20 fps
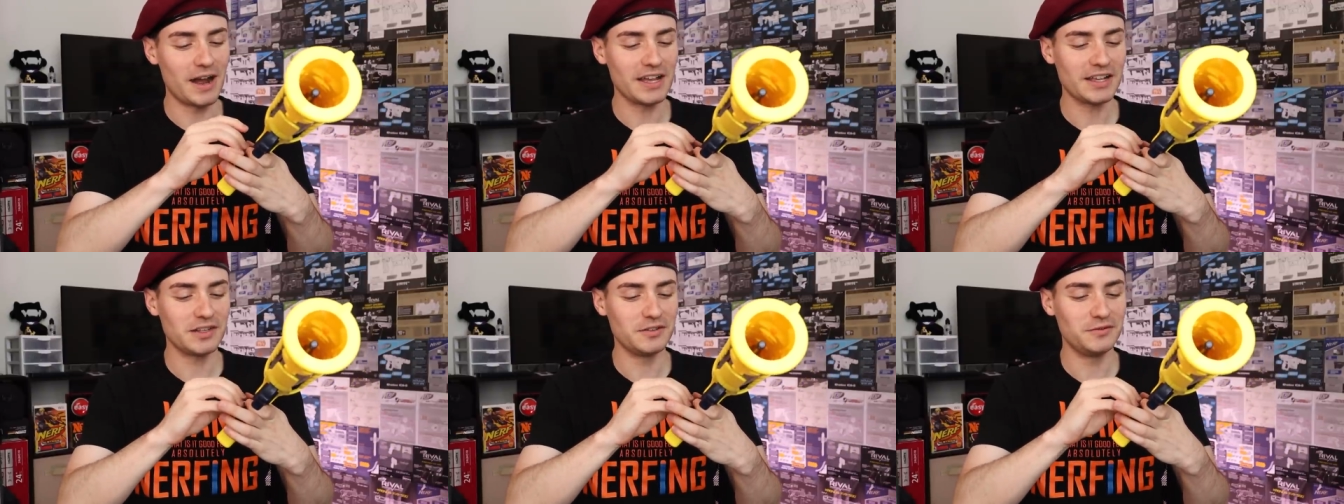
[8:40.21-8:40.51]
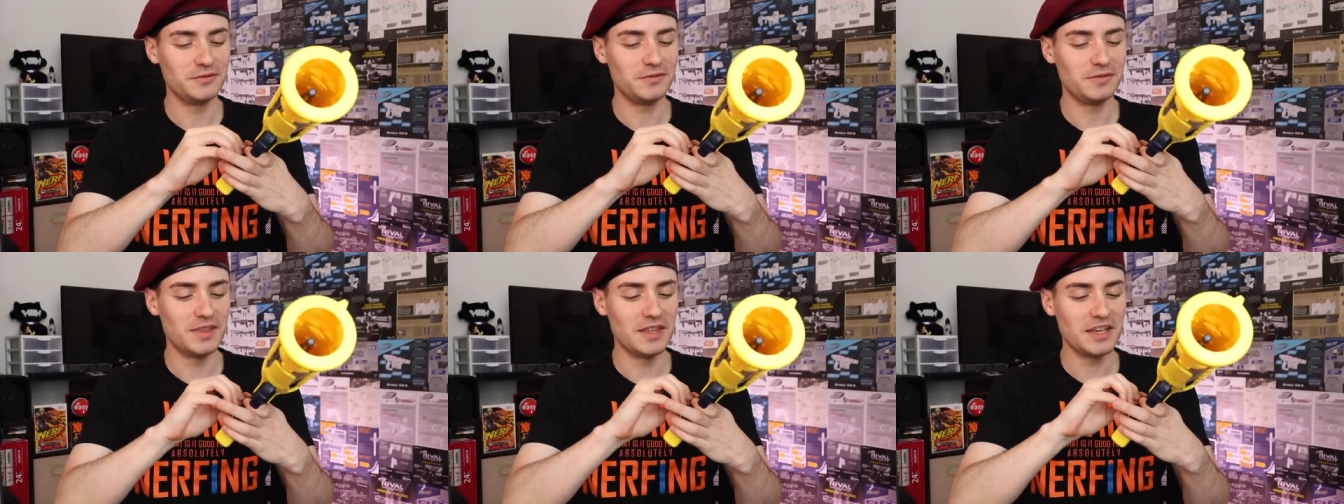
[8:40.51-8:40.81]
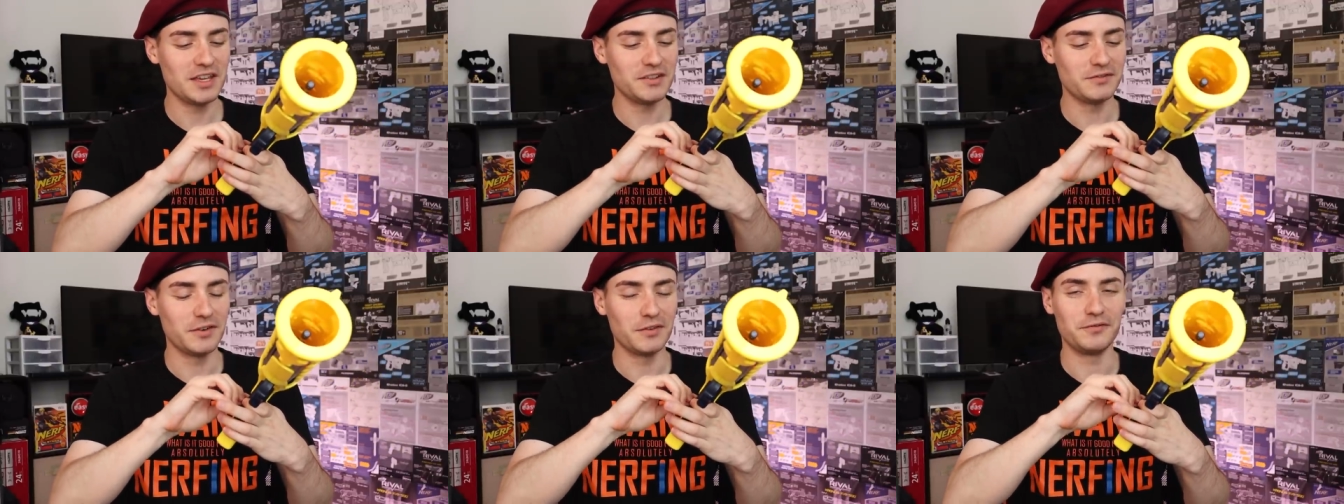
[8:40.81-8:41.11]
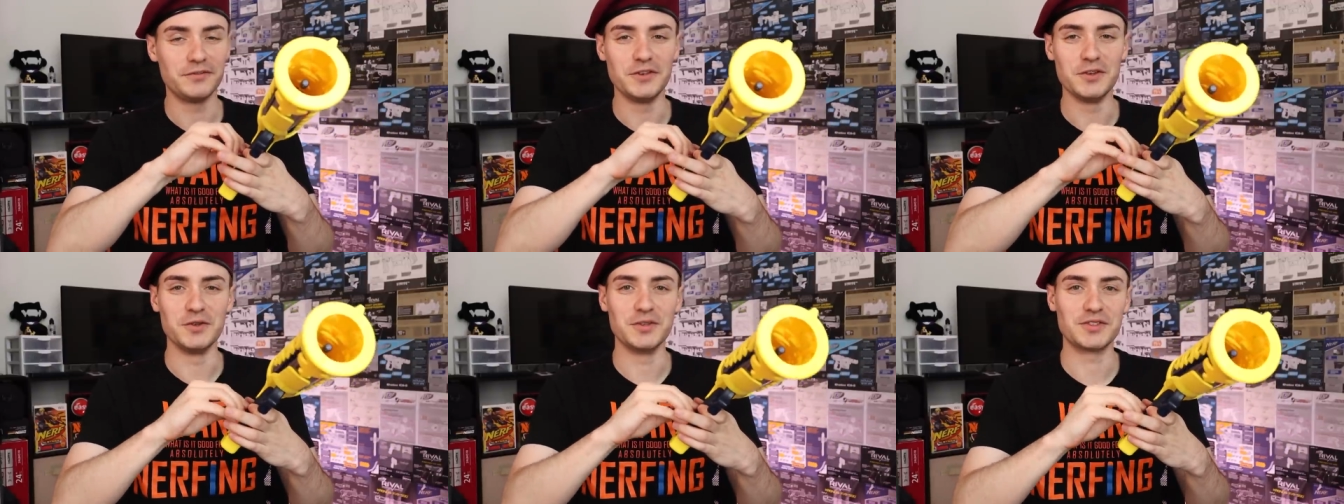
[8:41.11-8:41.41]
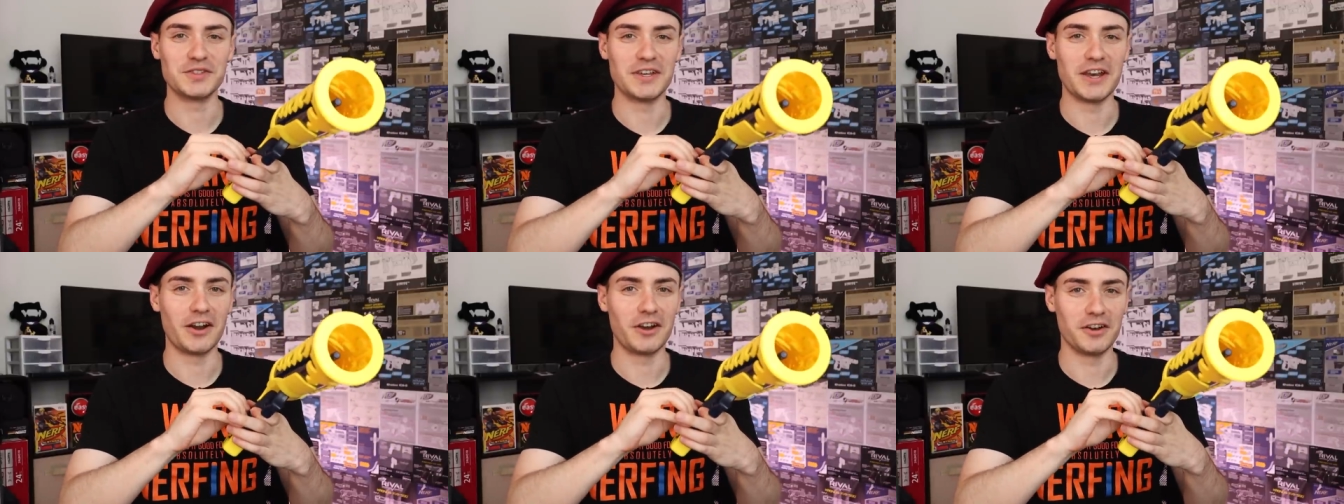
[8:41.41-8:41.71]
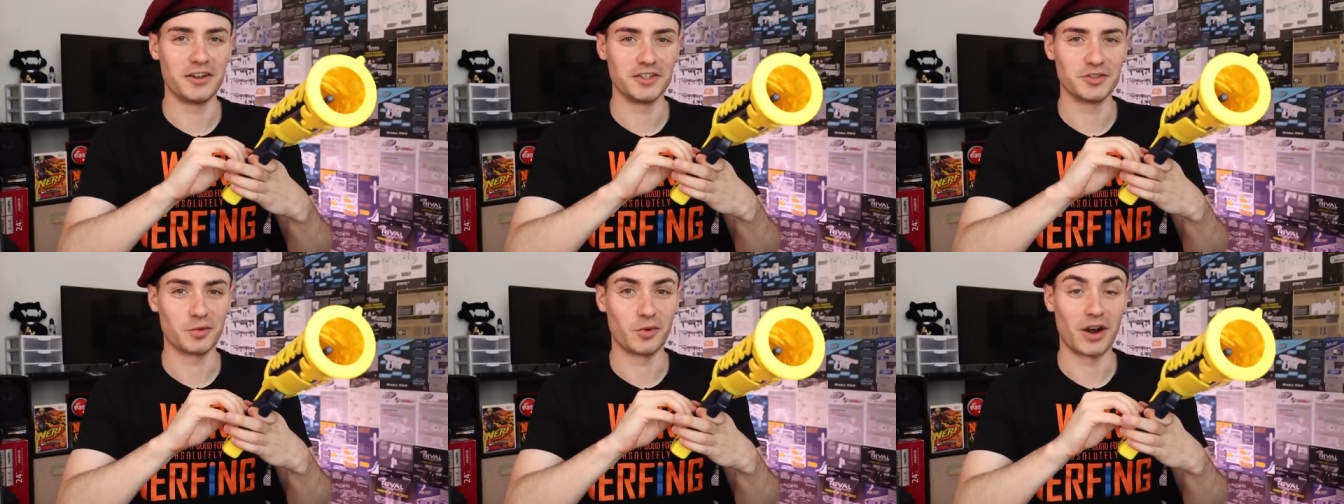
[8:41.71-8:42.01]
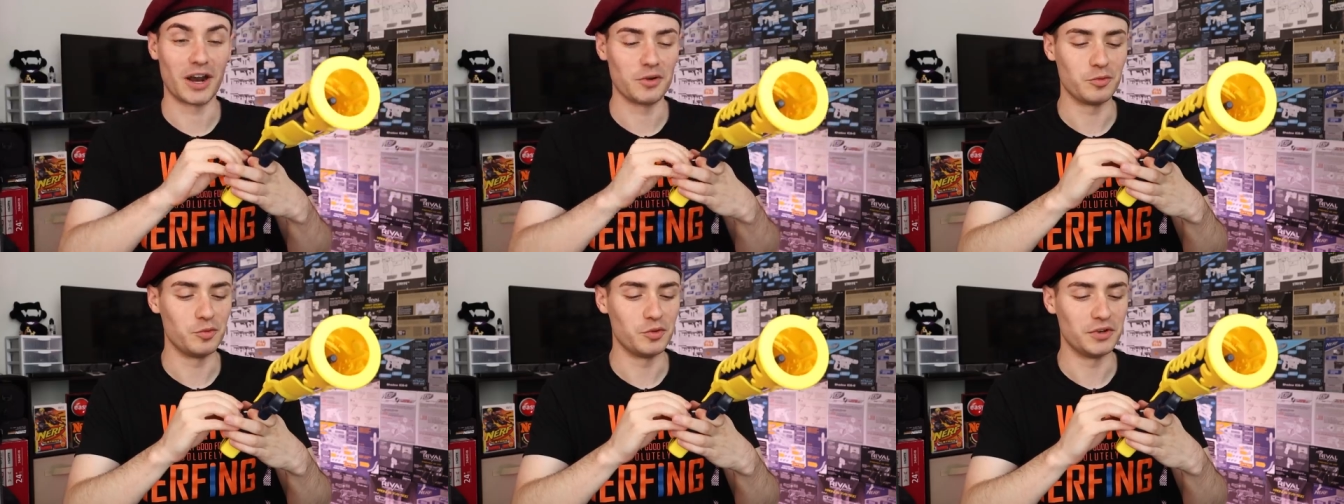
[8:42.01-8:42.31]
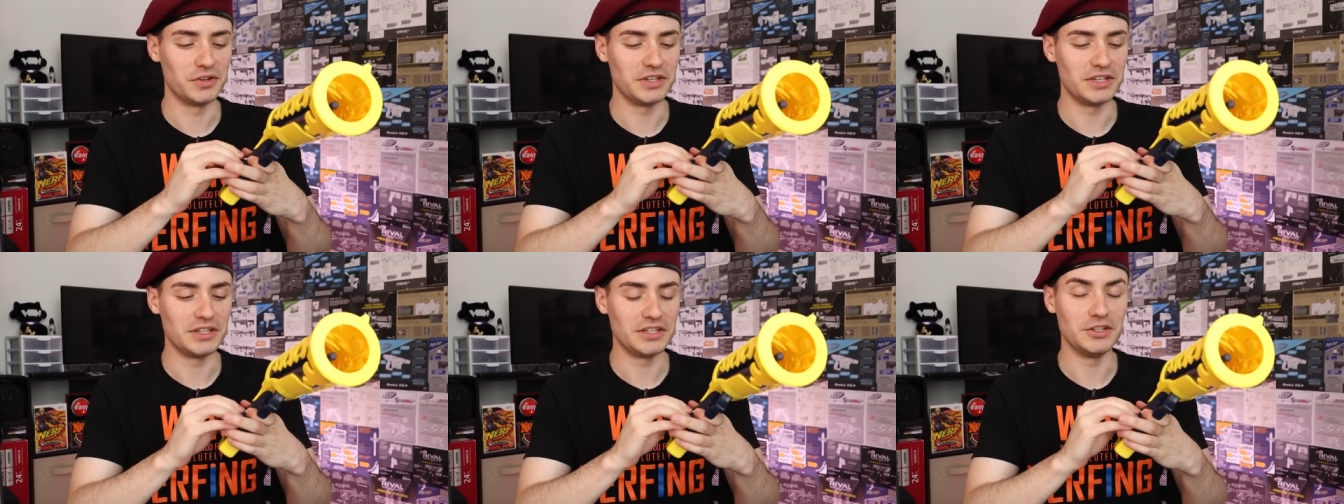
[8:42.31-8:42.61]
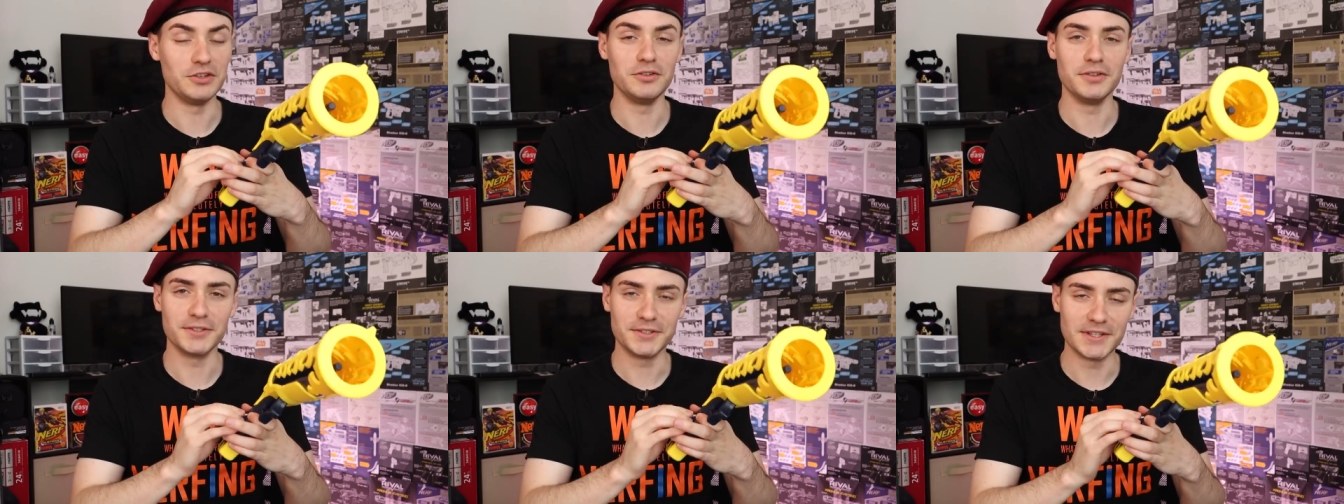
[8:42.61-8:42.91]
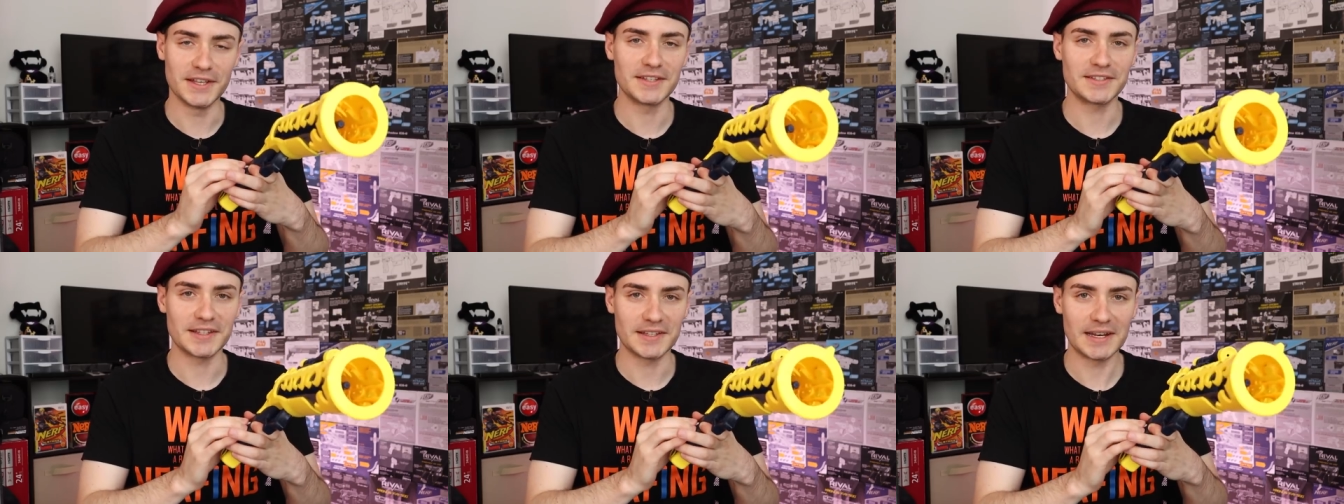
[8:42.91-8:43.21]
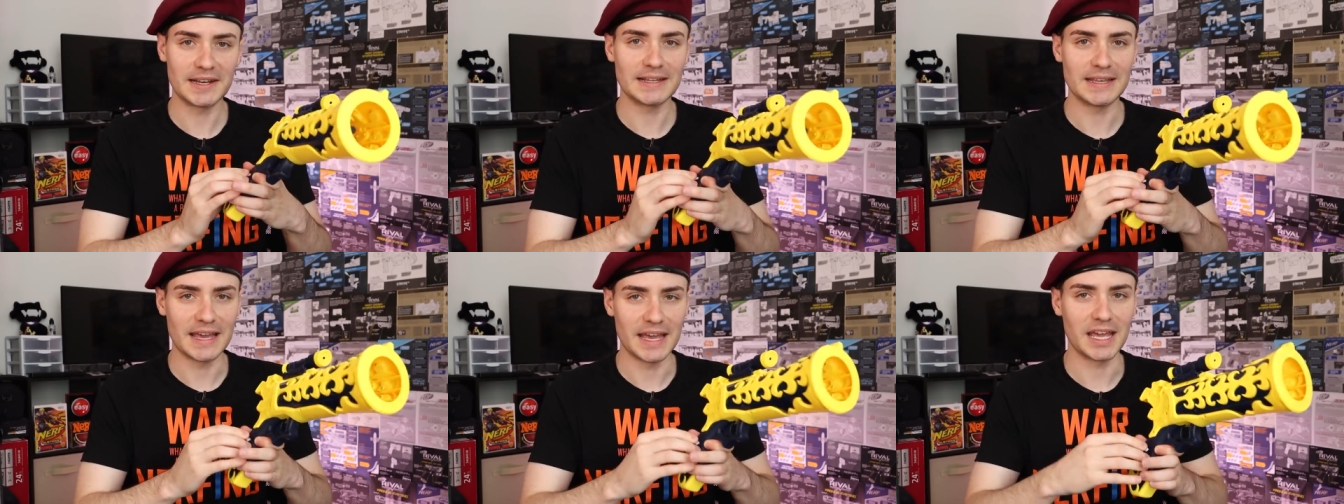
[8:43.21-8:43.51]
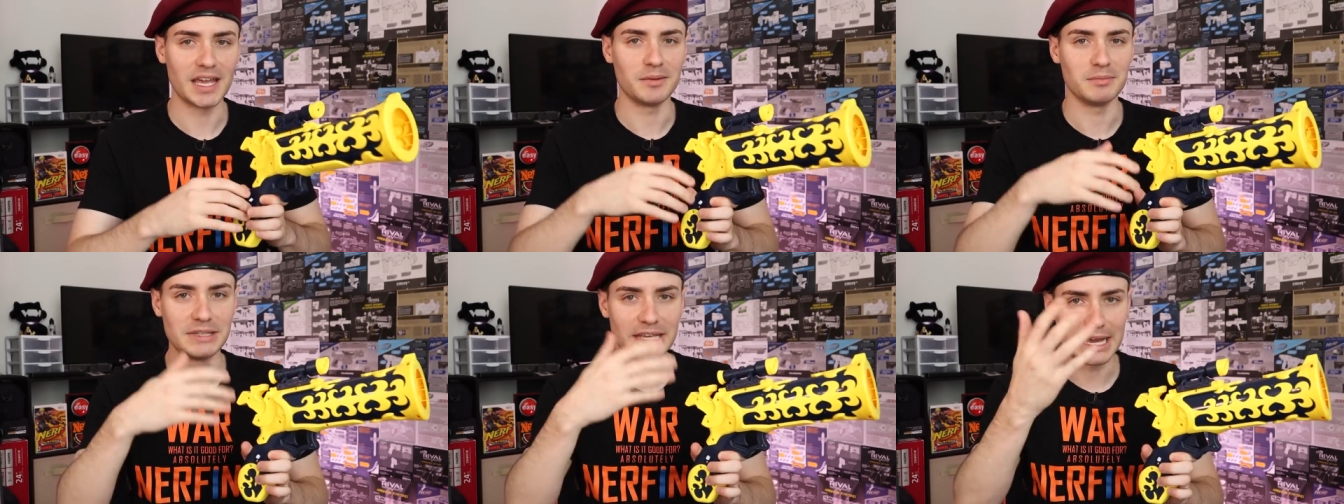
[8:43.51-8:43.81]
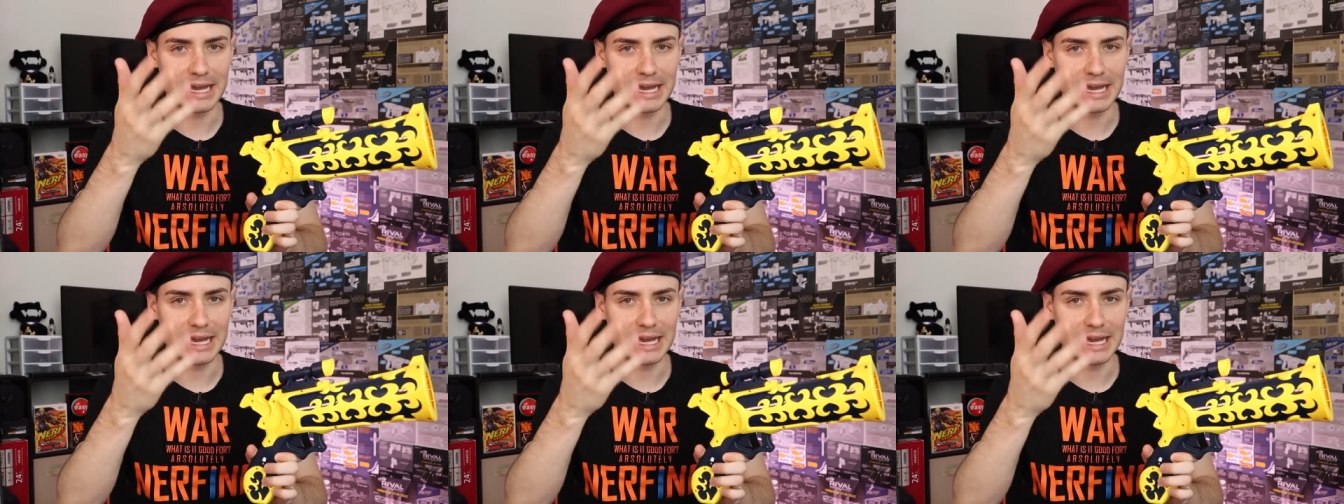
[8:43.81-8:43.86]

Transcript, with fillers: I can think of a few scenarios where I would use this in a game.